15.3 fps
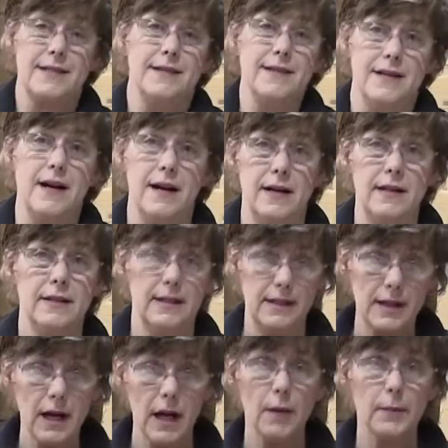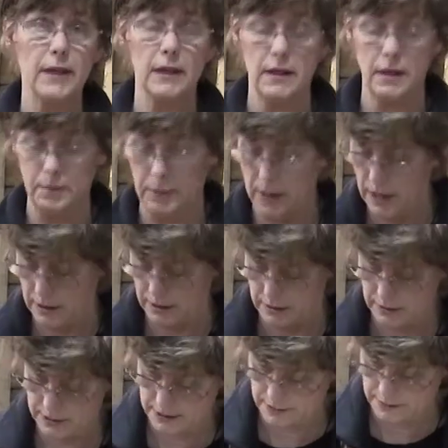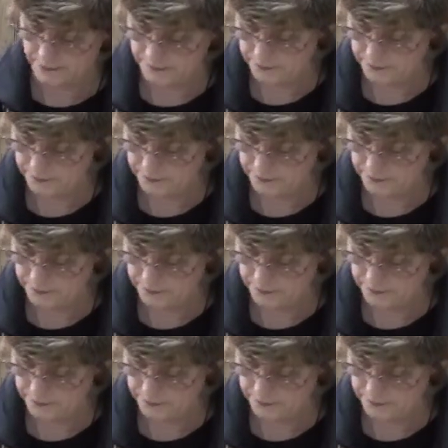not coming apart.